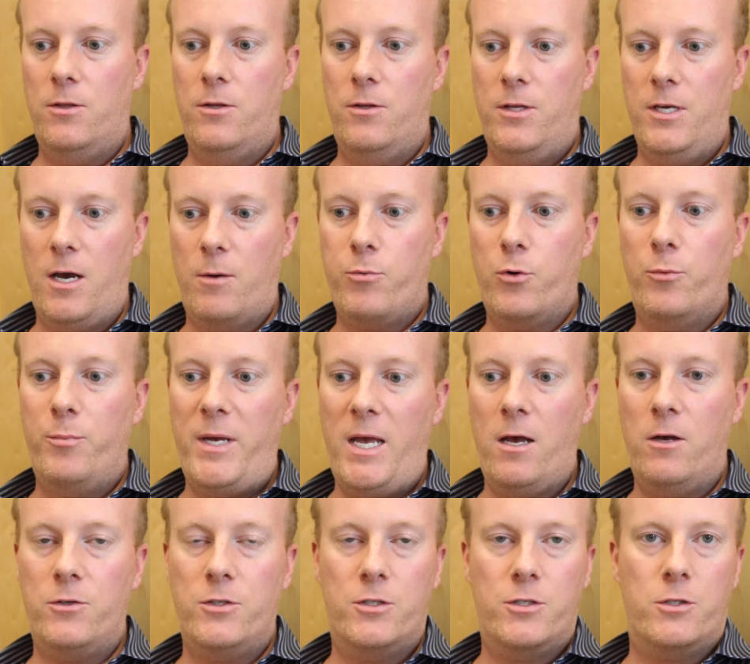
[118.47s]
the upper
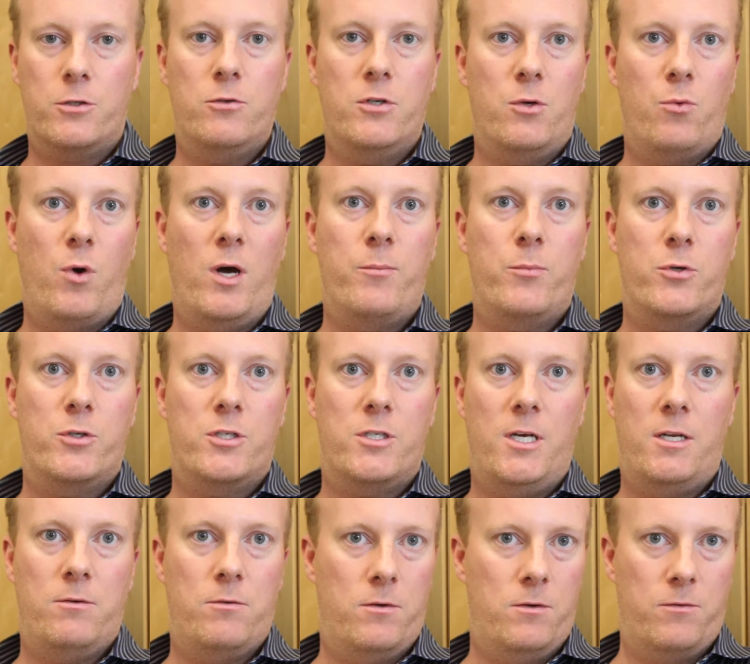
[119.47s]
bound is
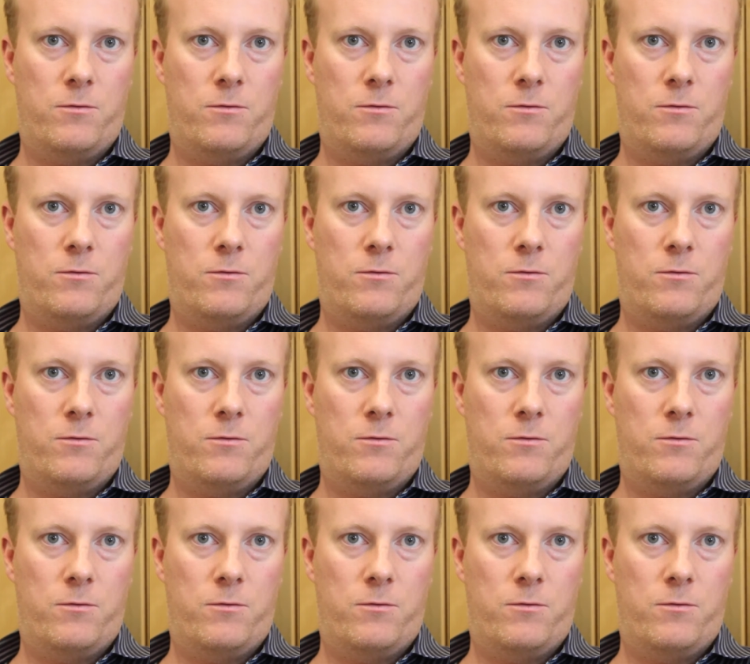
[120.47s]
31%.